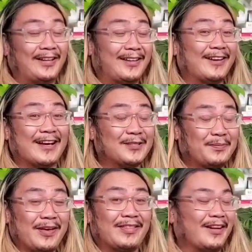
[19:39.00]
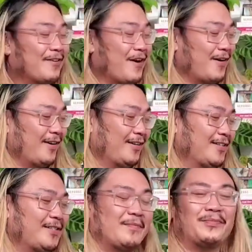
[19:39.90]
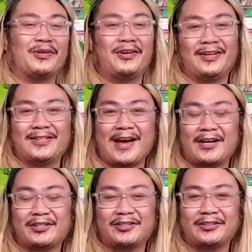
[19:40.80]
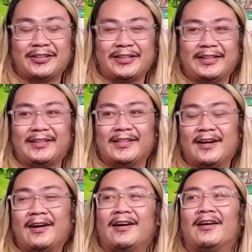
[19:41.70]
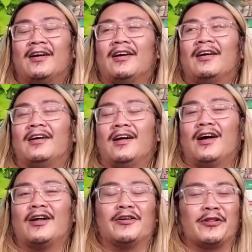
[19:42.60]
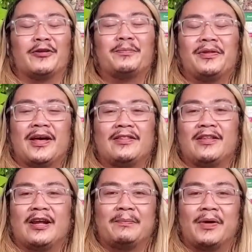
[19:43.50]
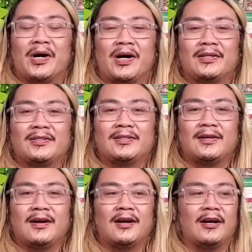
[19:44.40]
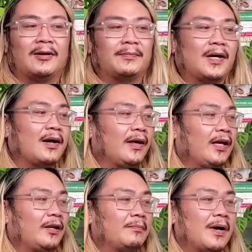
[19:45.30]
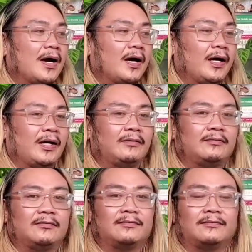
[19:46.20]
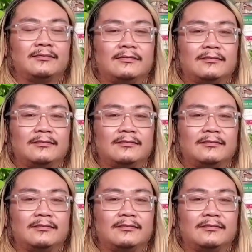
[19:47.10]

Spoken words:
Okay, and the next plant that I got in December is actually another plant that I bought in my